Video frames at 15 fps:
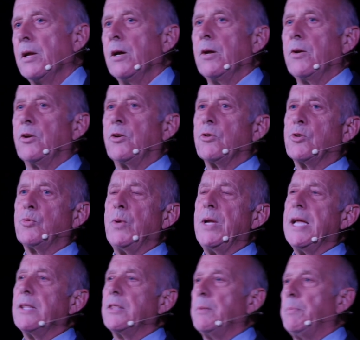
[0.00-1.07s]
And of course, we
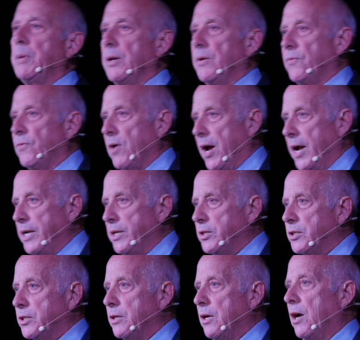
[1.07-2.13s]
had the Bill of
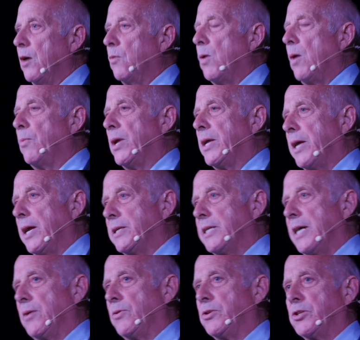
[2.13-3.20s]
Rights when we kicked
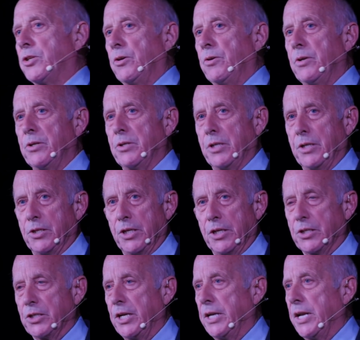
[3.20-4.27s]
out the Stuarts in
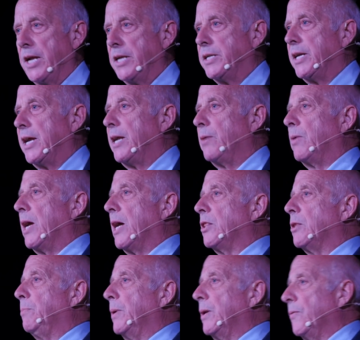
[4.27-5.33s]
1688. We had
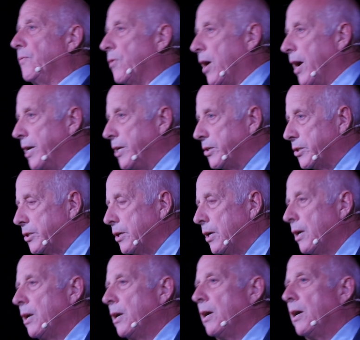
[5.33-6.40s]
the Bill of Rights.
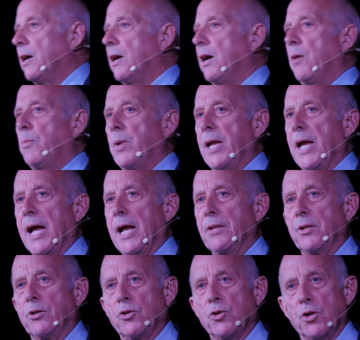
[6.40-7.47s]
And we
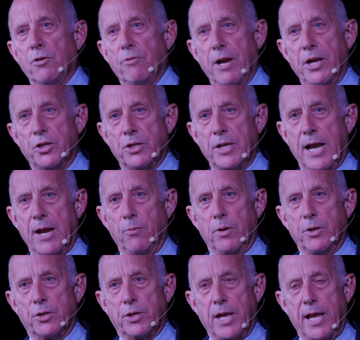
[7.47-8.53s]
had the Toleration Act,
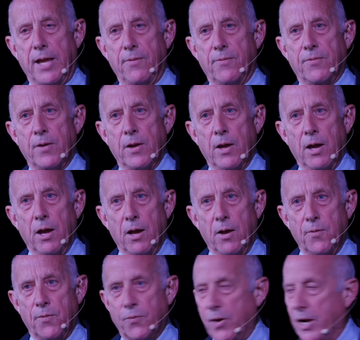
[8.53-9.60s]
which gave
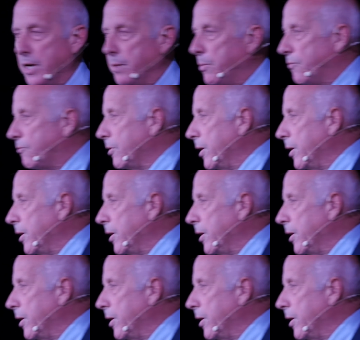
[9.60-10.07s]
freedom of